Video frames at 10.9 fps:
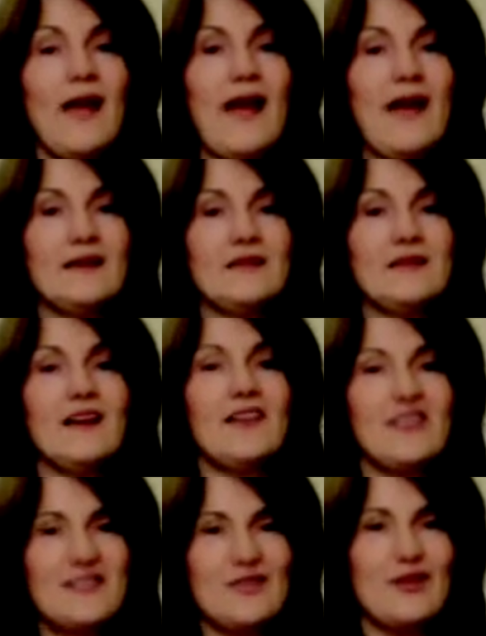and
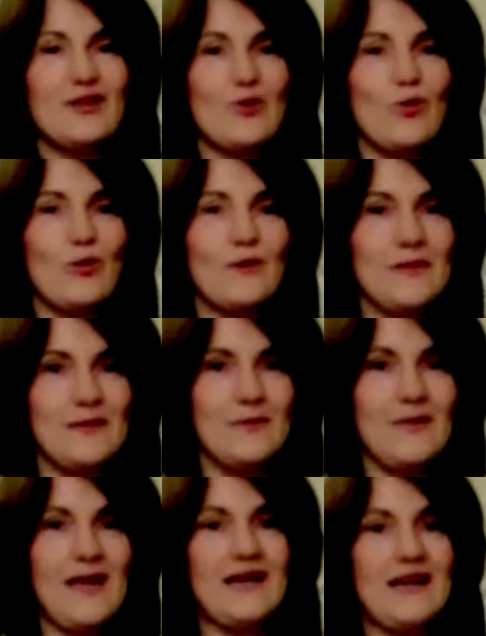this note is called a minim,
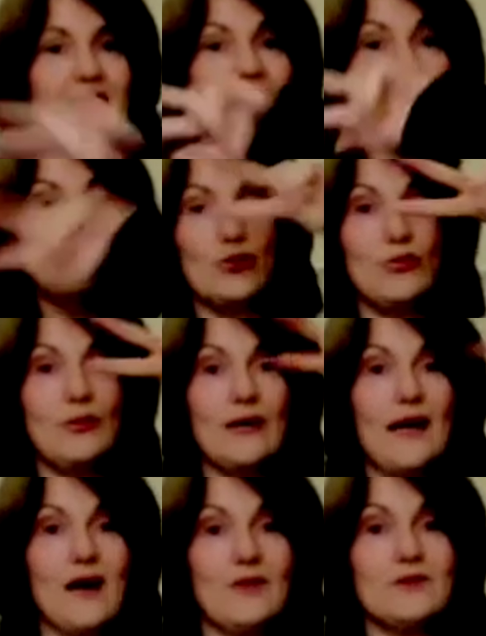and it has 2
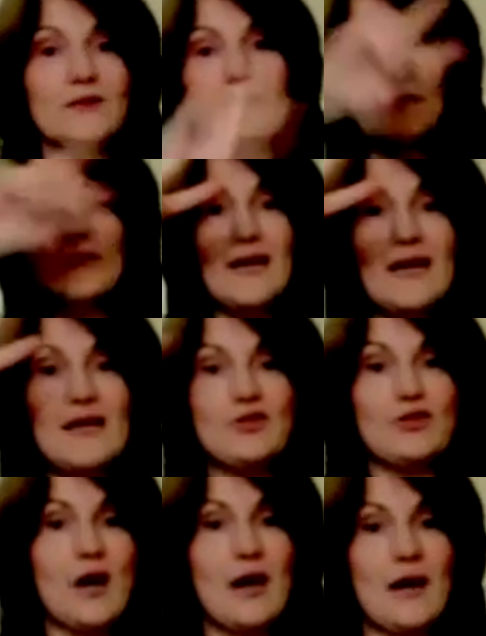counts each
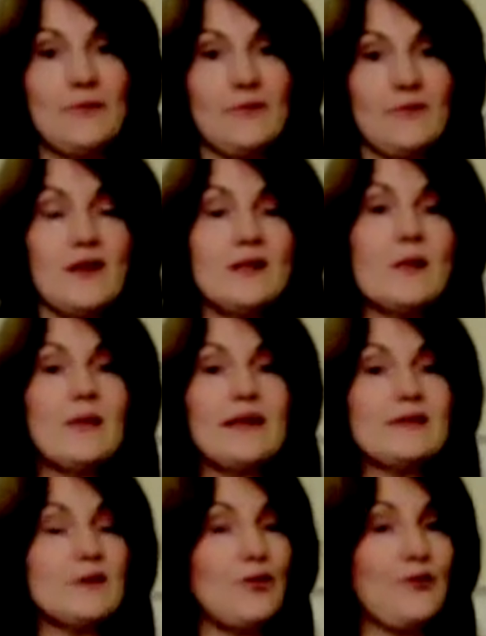time. So we
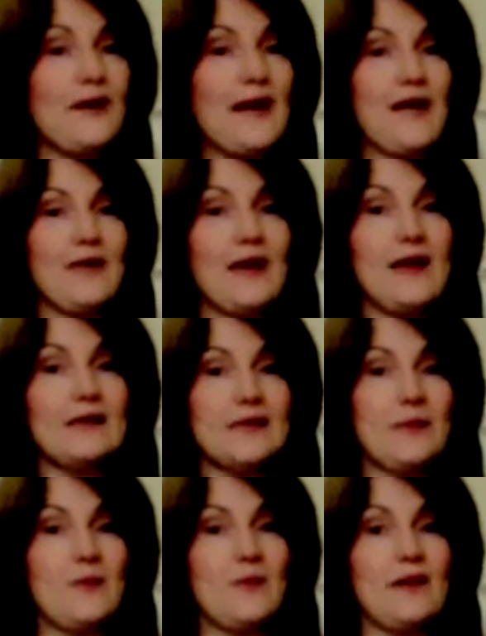so far have a
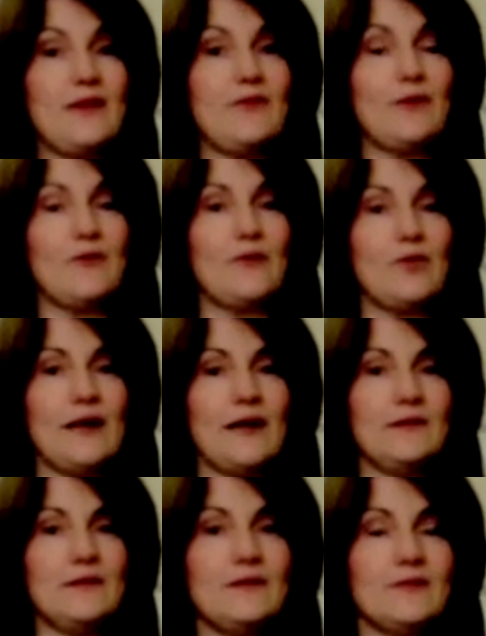semibreve with 4
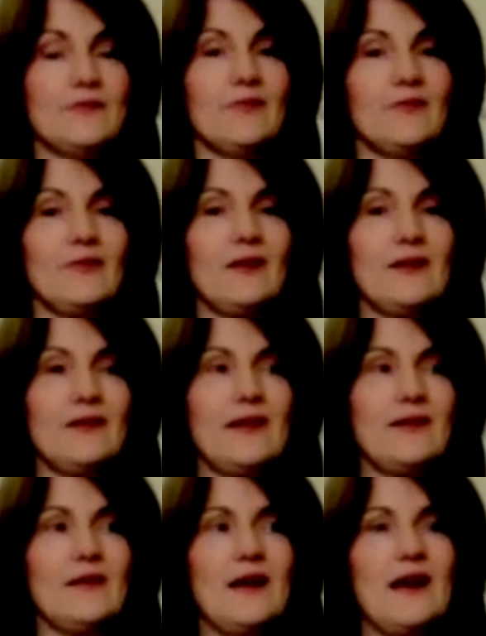counts.
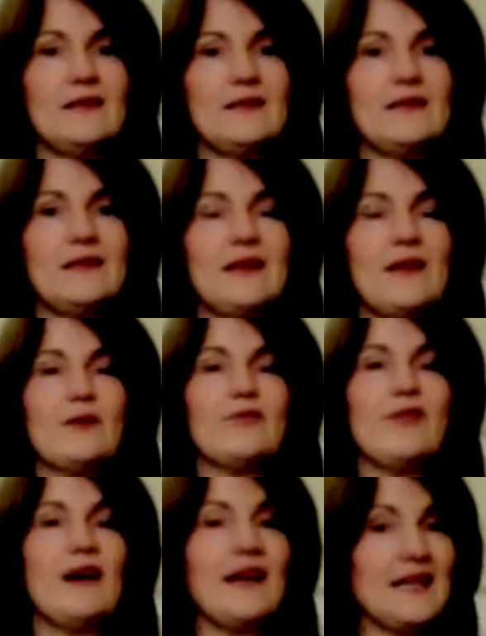Then underneath that we're
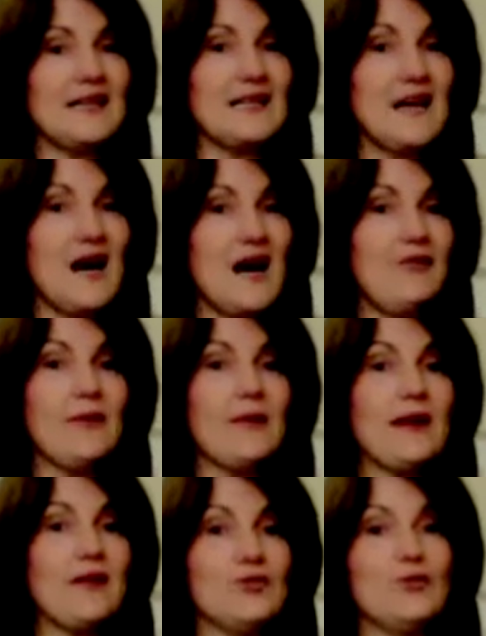dividing it in half and we
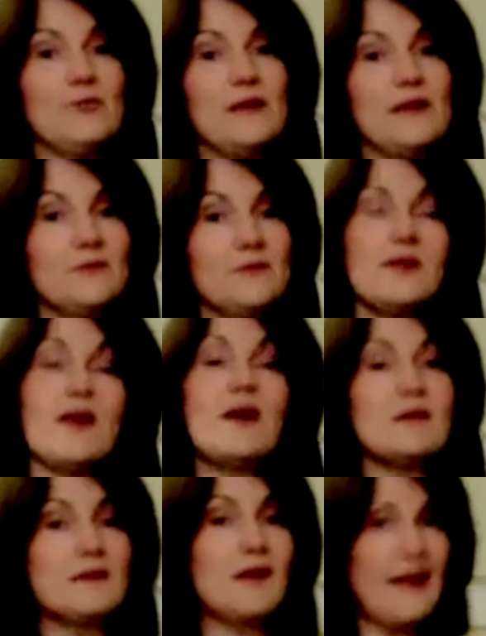have 2 minims.
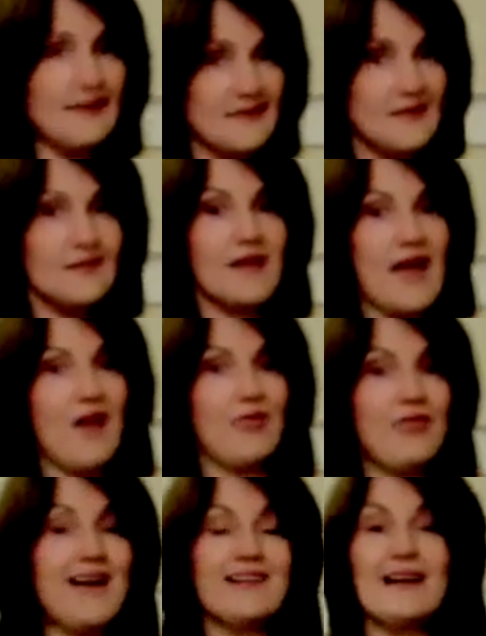So let's just count
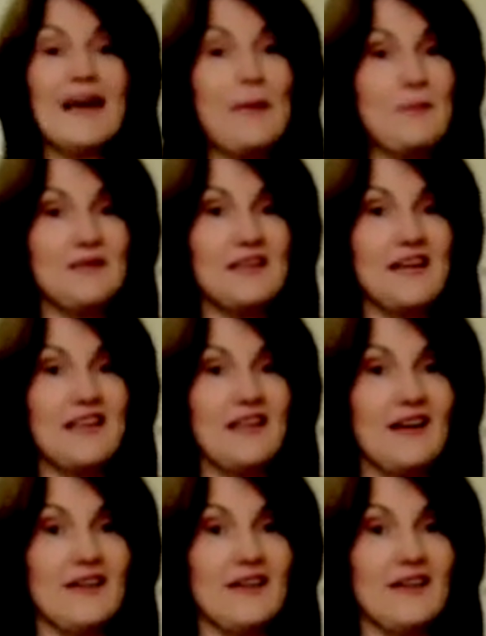that and clap it together.